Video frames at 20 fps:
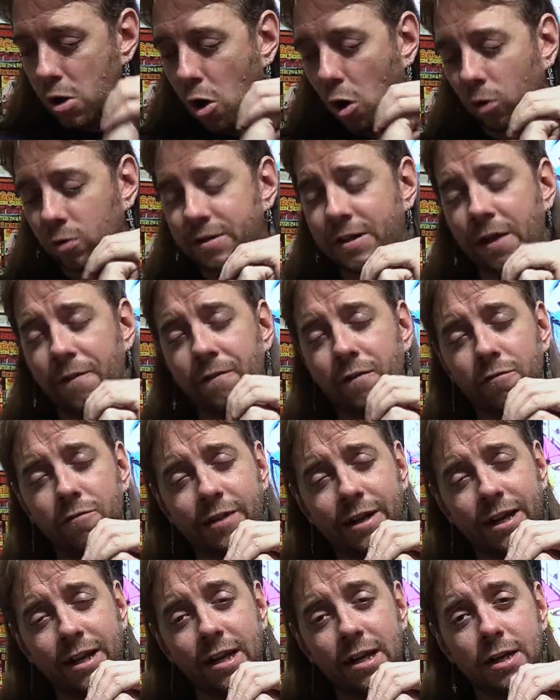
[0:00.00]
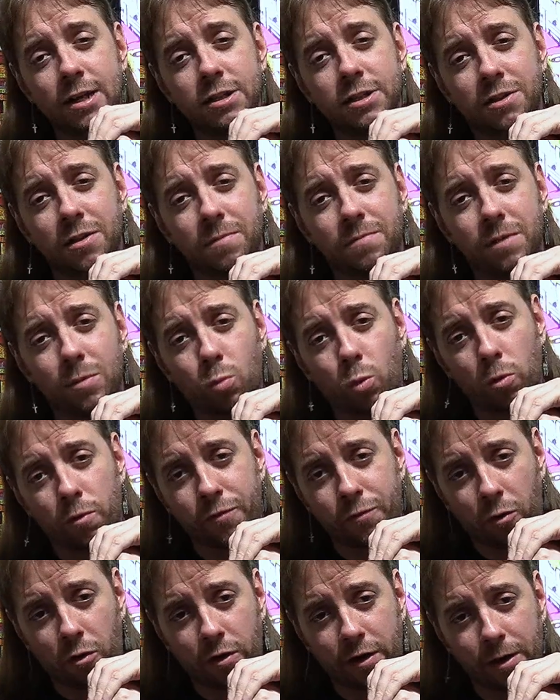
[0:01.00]
are definitely something worth
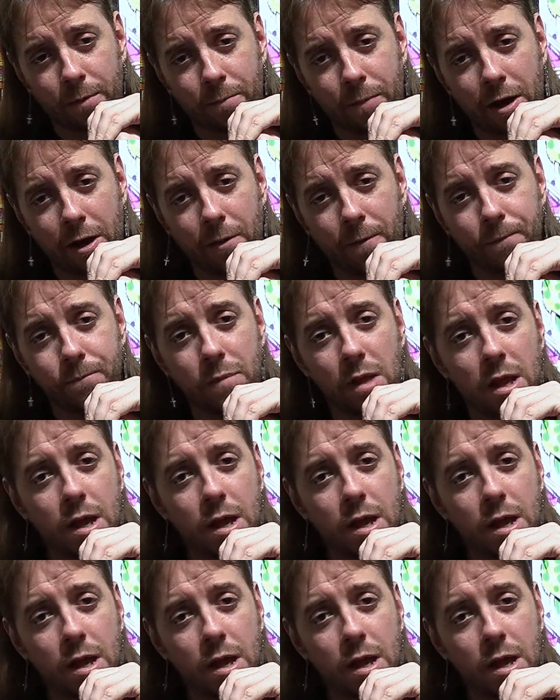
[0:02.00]
talking about.